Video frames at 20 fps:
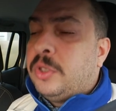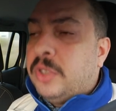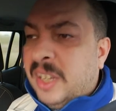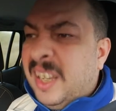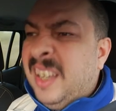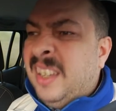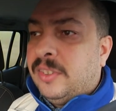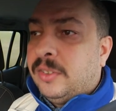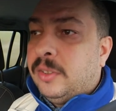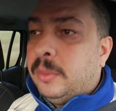
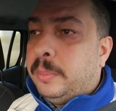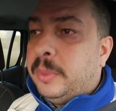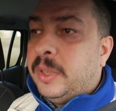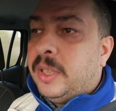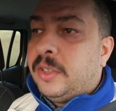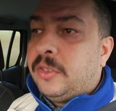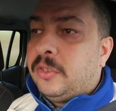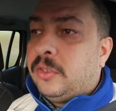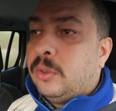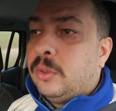is the
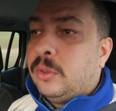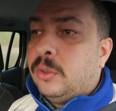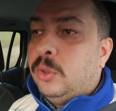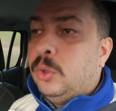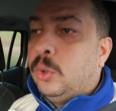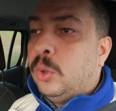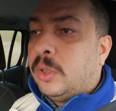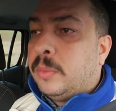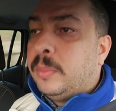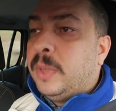person
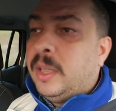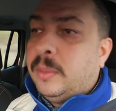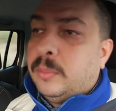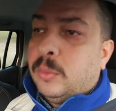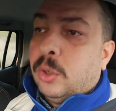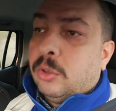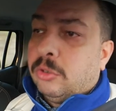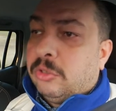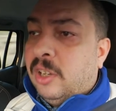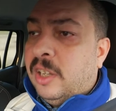you admire
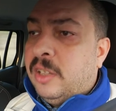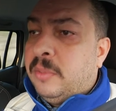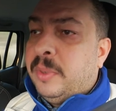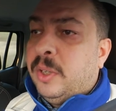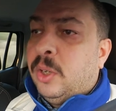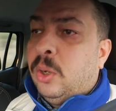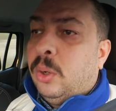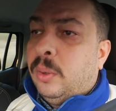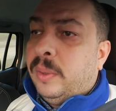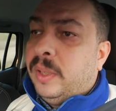most? Let
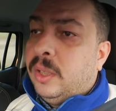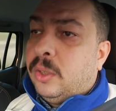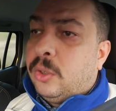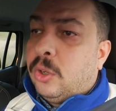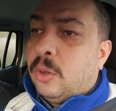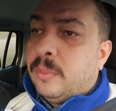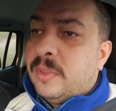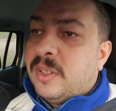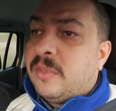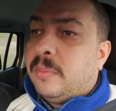me know in the
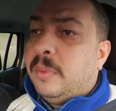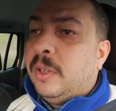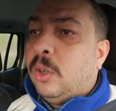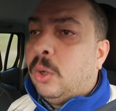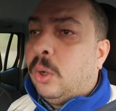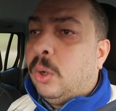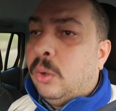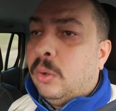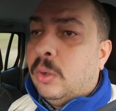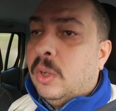comments
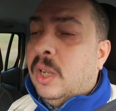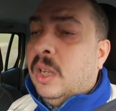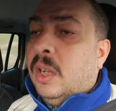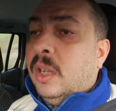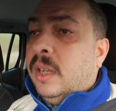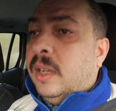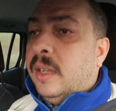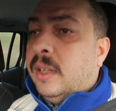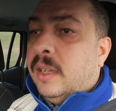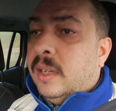below.
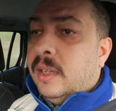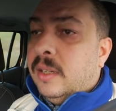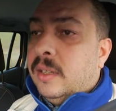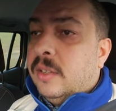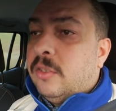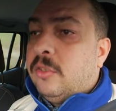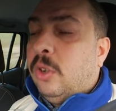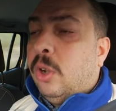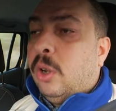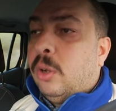And
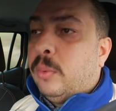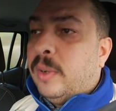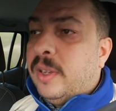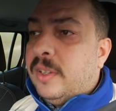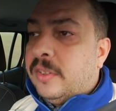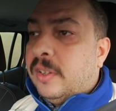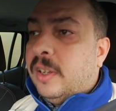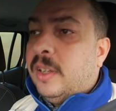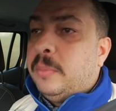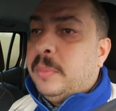as
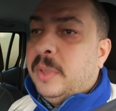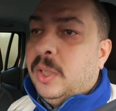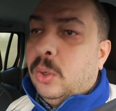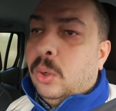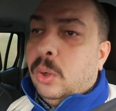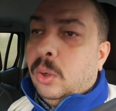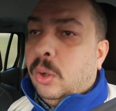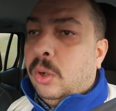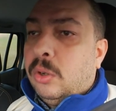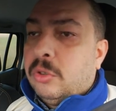always, let me know
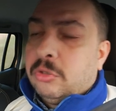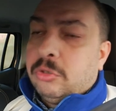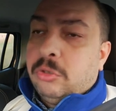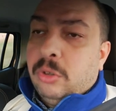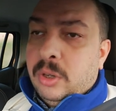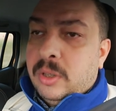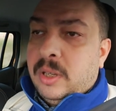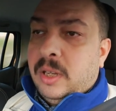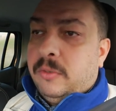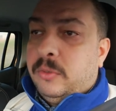
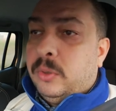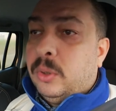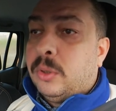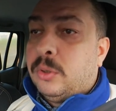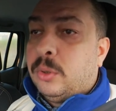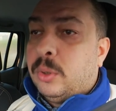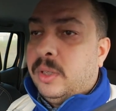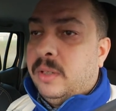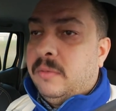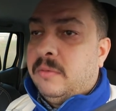also if you're
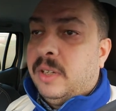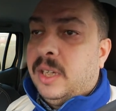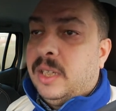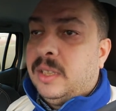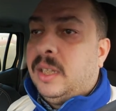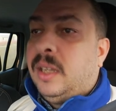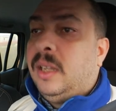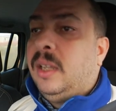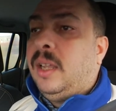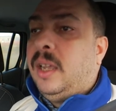doing
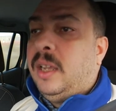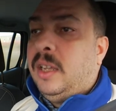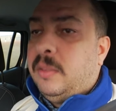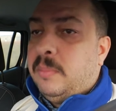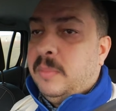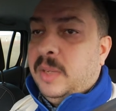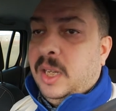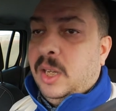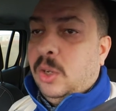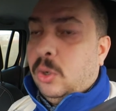VEDA like
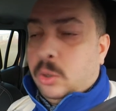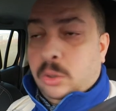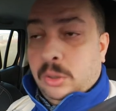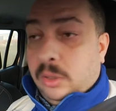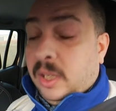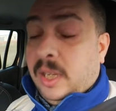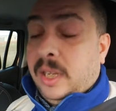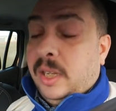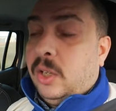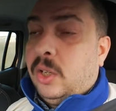me or
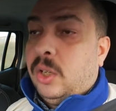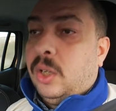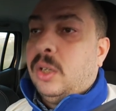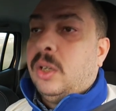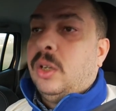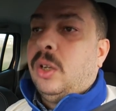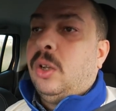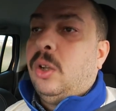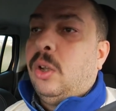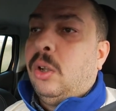like
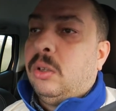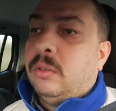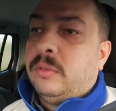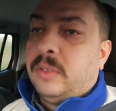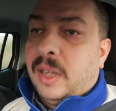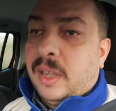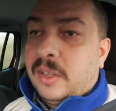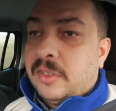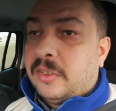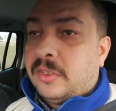all of
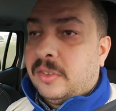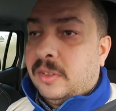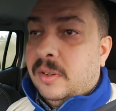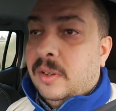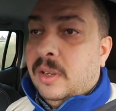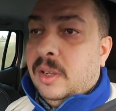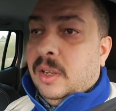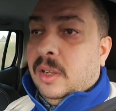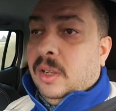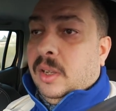us.
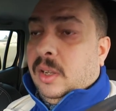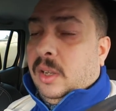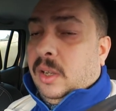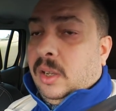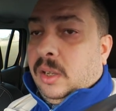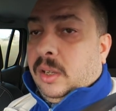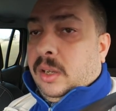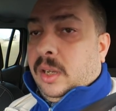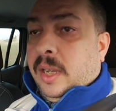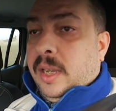
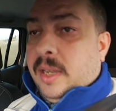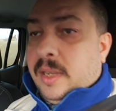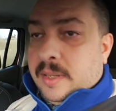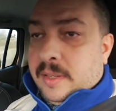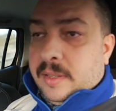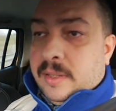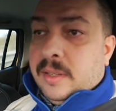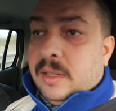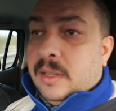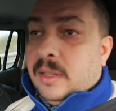And